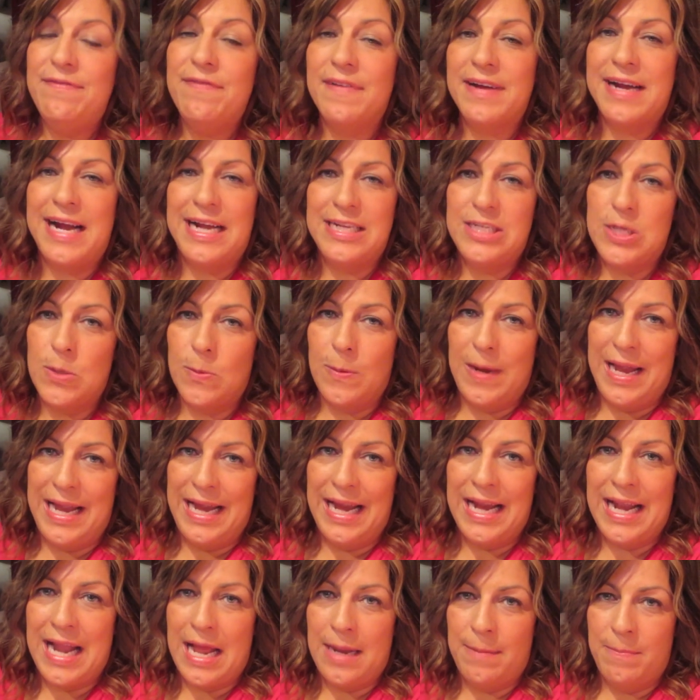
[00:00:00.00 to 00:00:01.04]
forgot to weigh
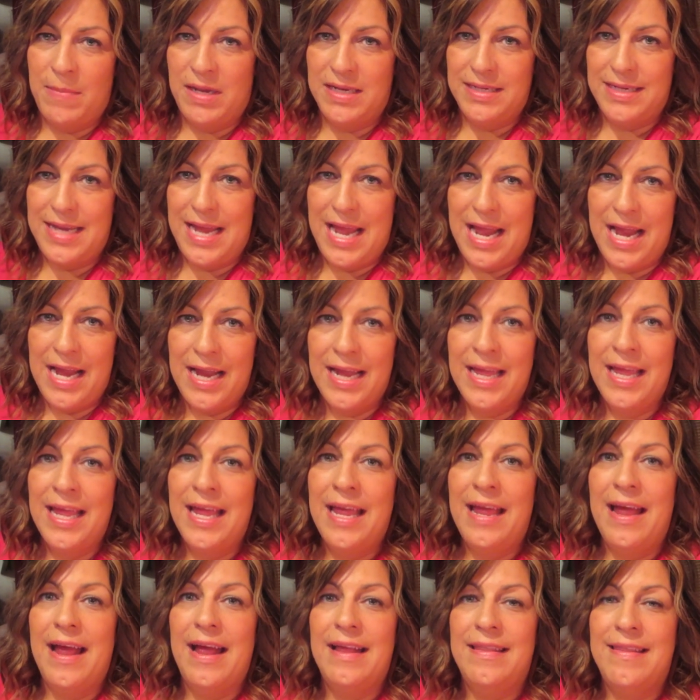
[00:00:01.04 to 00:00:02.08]
in on Monday,
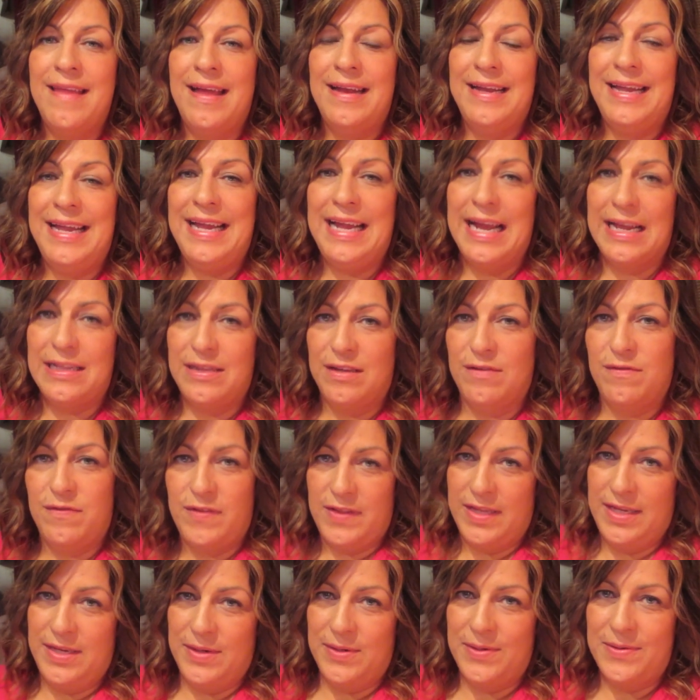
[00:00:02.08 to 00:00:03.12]
and then he got the
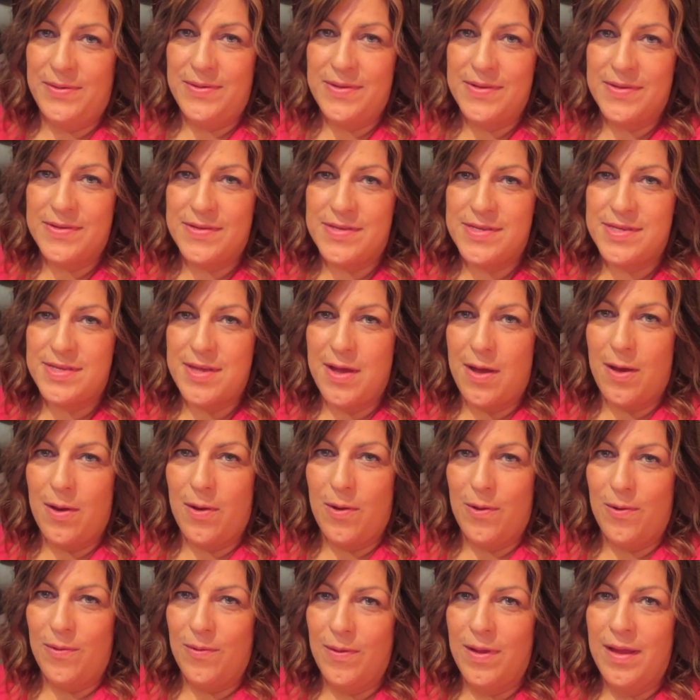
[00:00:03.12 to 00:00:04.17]
flu.
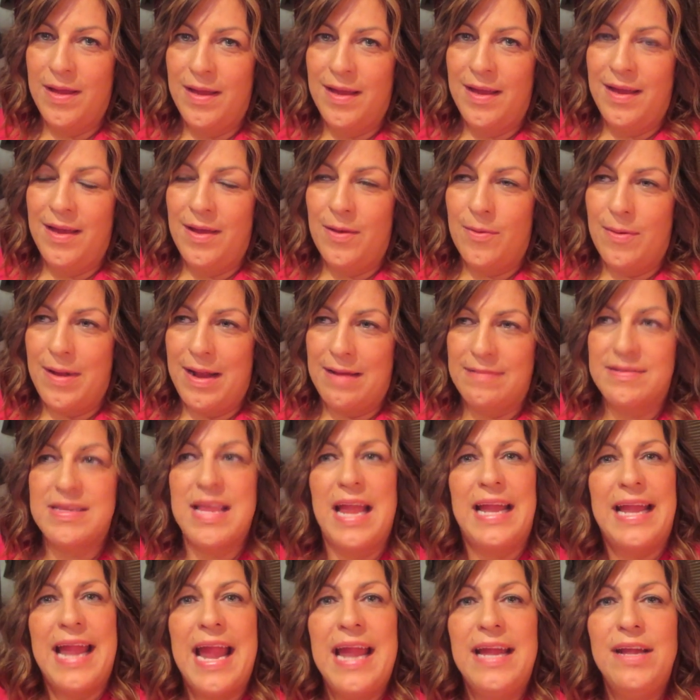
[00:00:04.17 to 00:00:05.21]
So when I was
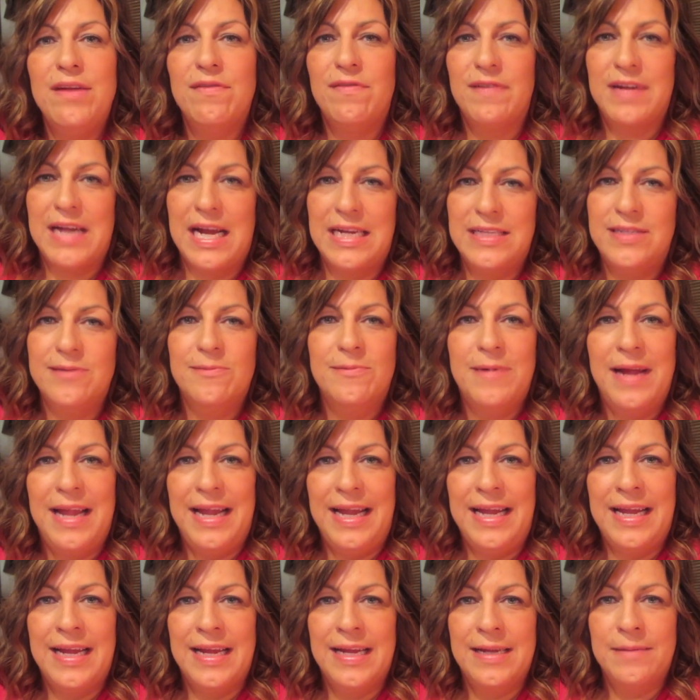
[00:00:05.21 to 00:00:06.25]
like, hey, you forgot to
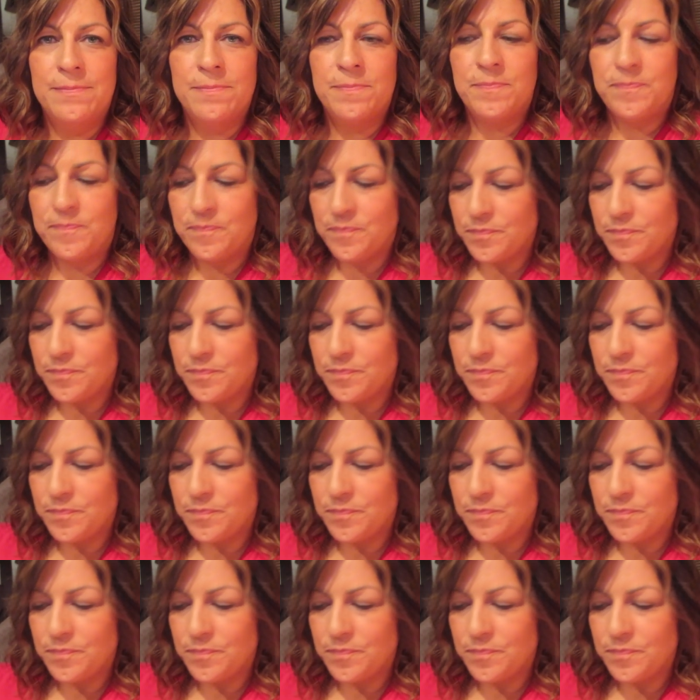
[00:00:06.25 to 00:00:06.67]
weigh in,